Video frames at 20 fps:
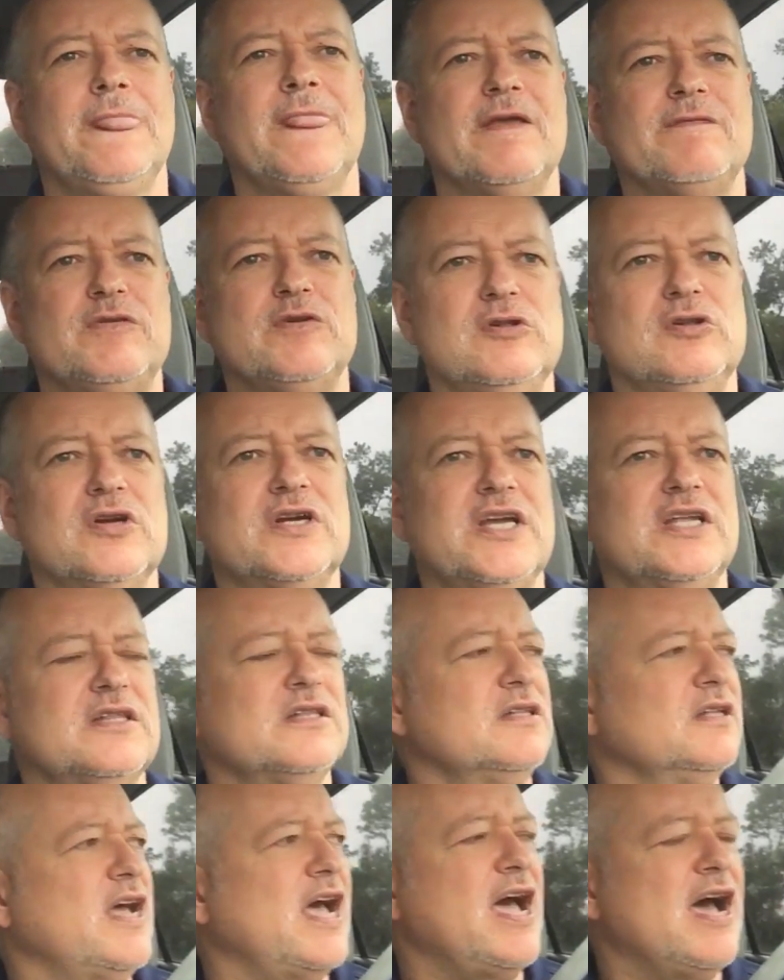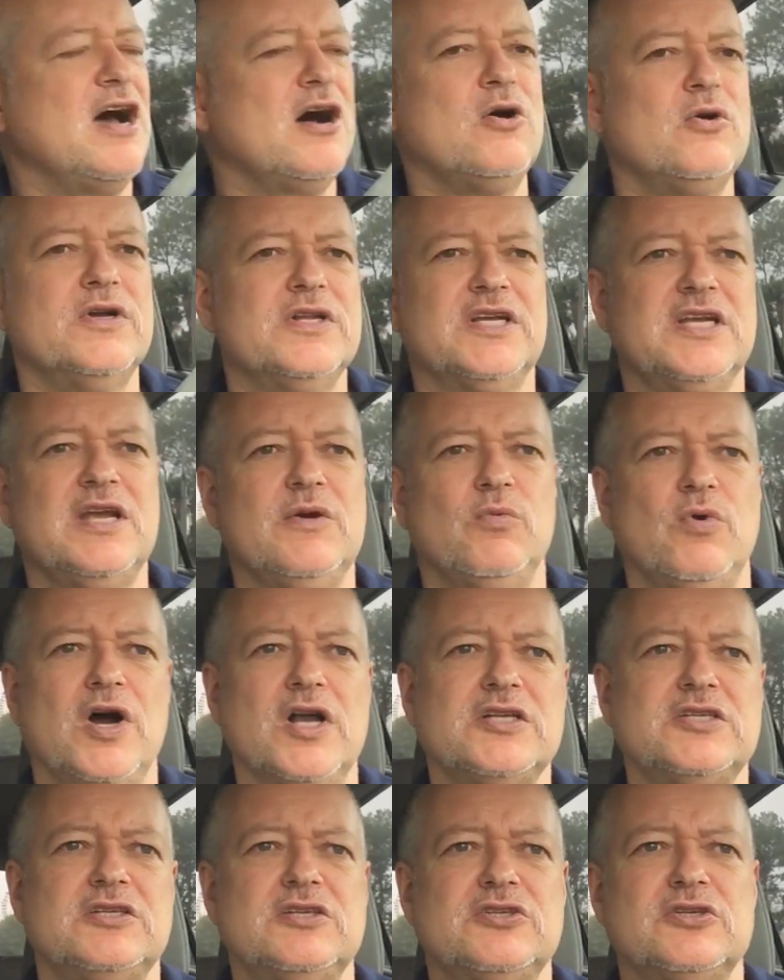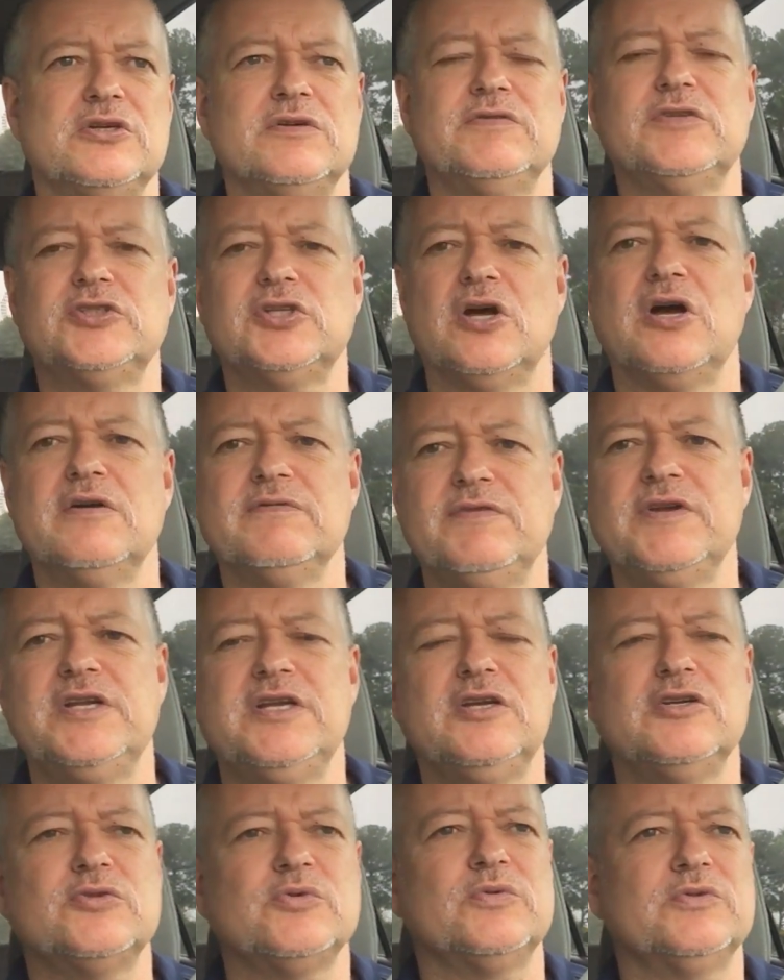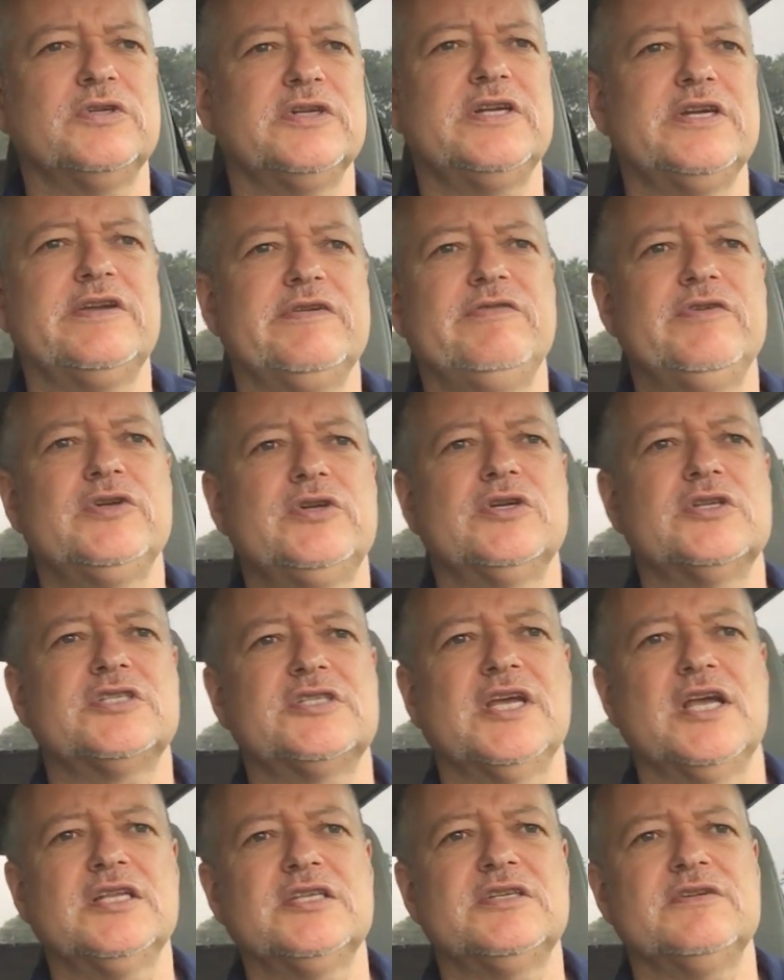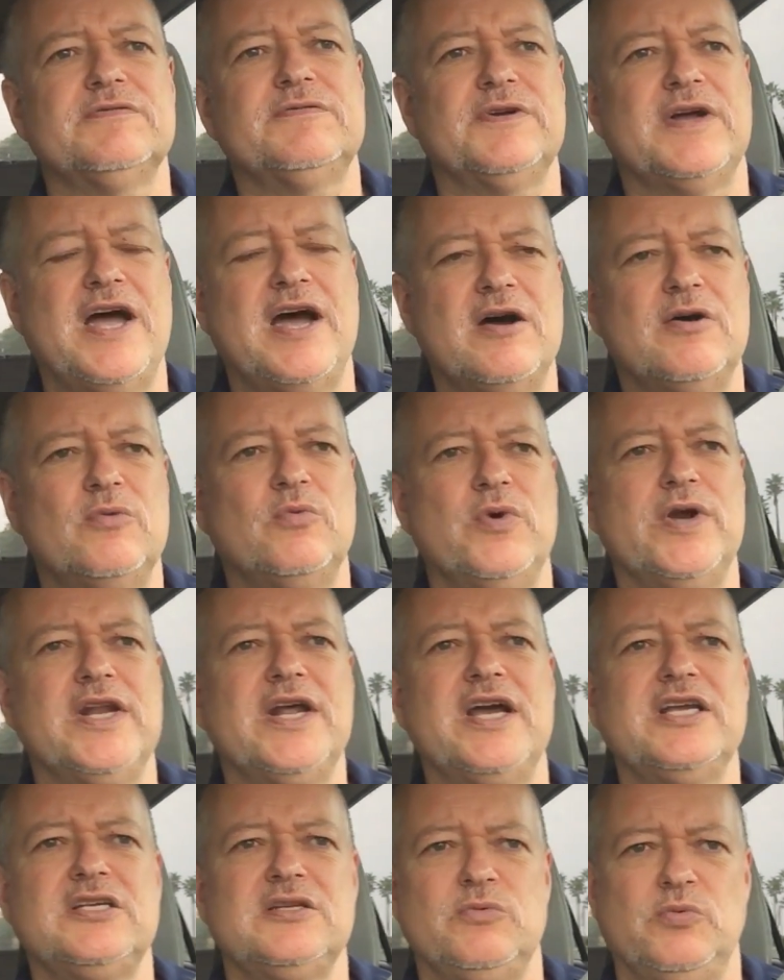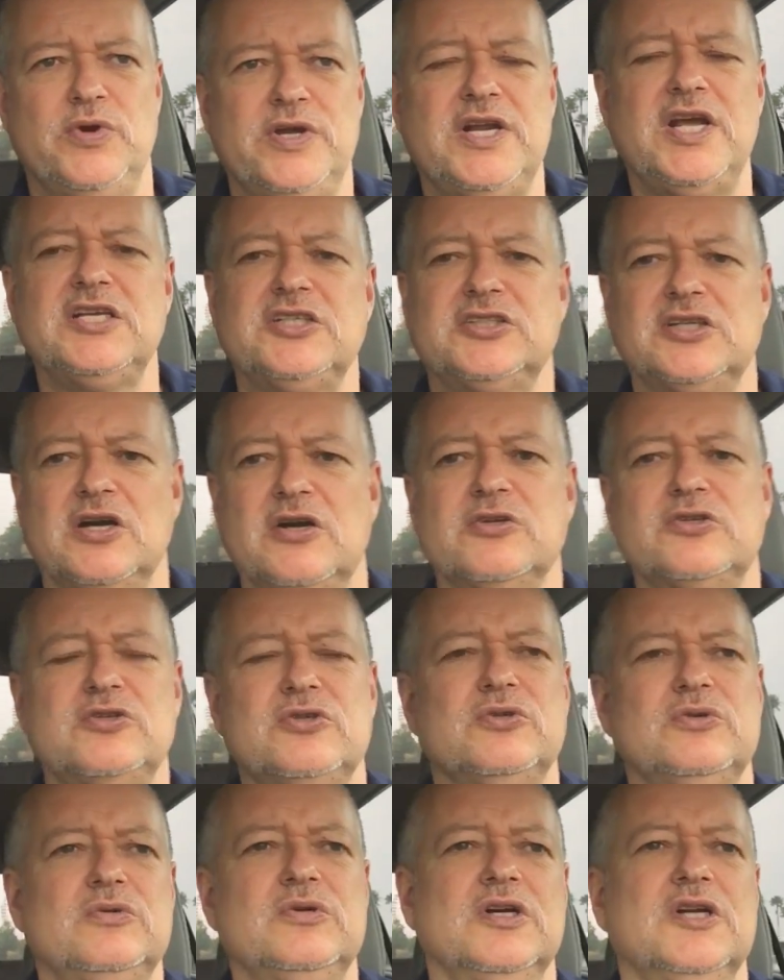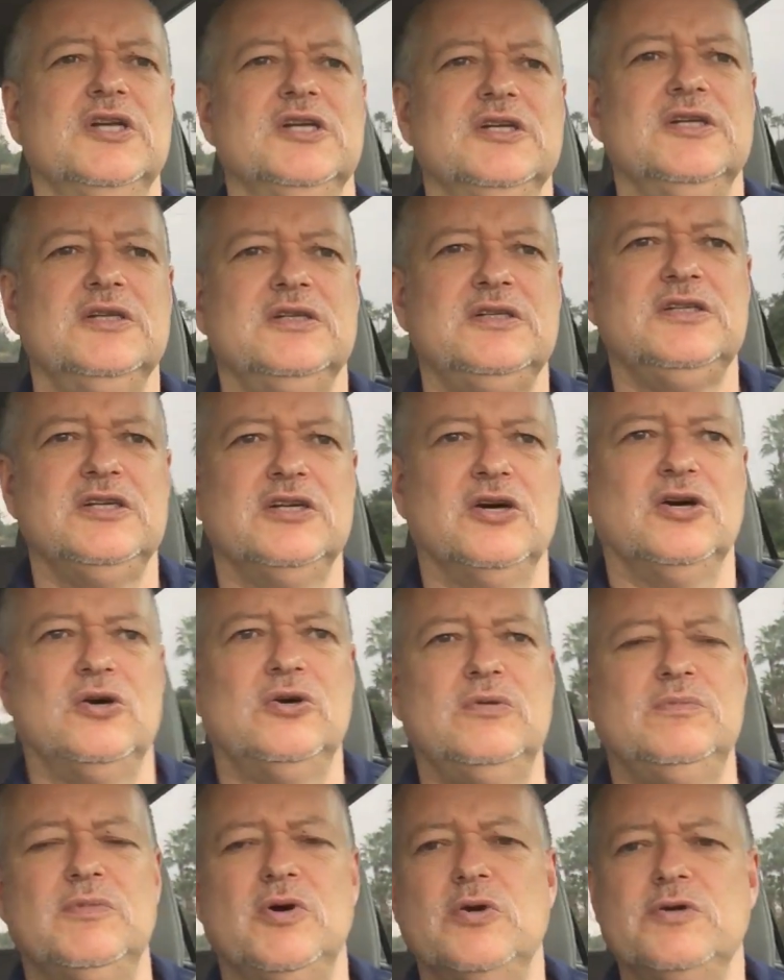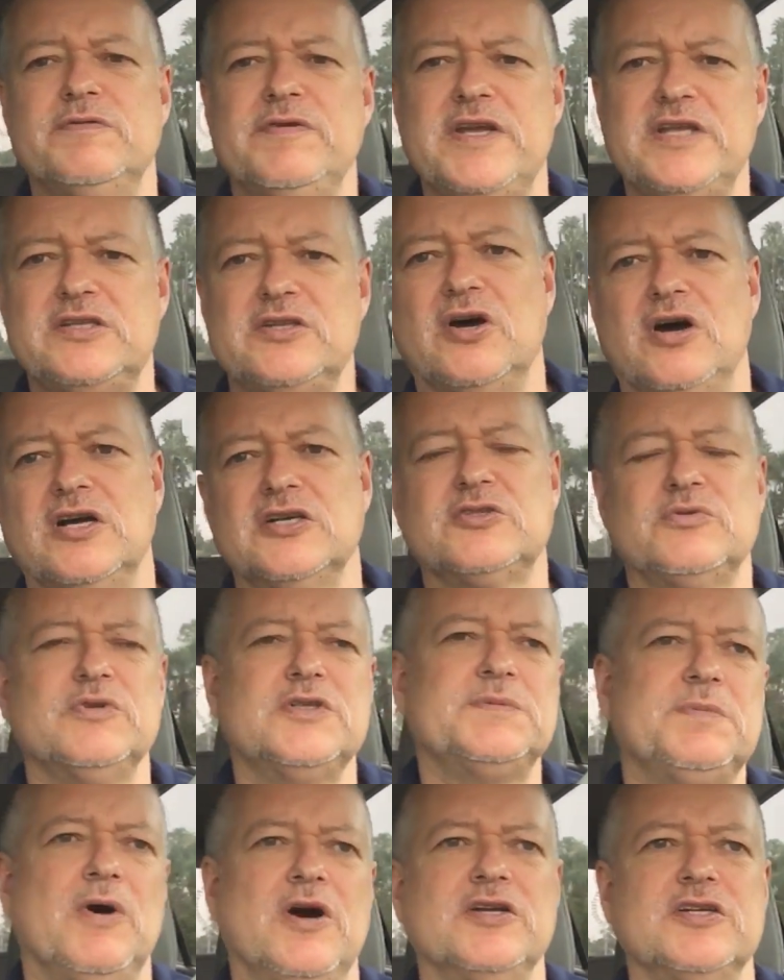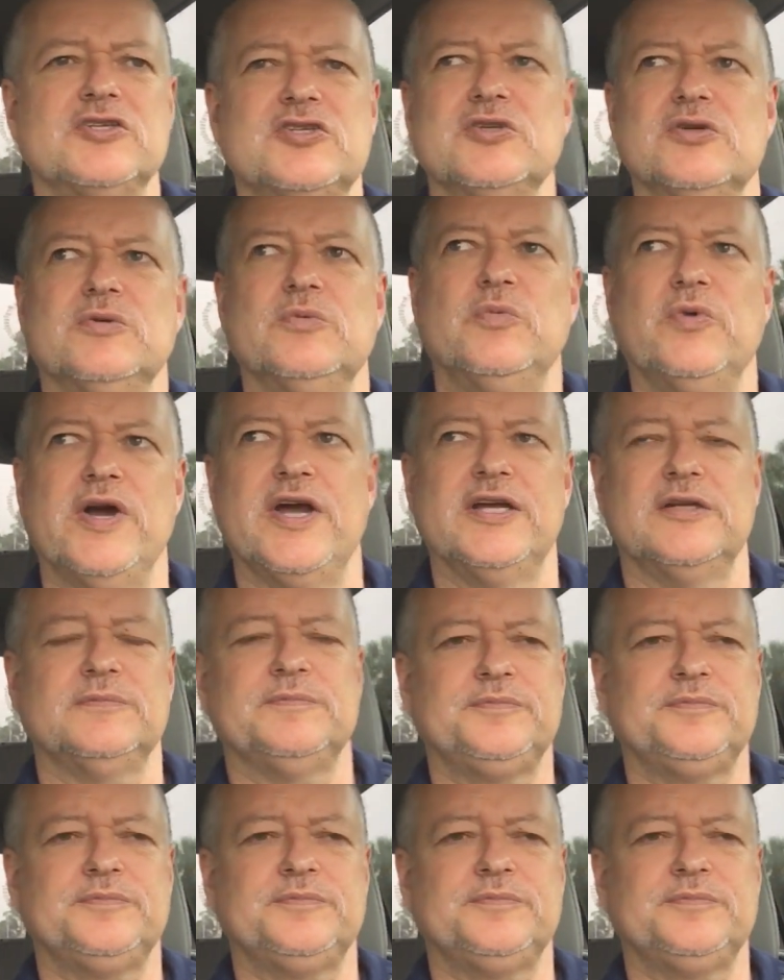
If you look at how, and again, watch the service dog videos, will really give you a good sense of how, when I start to, motivate dogs to respond a certain way.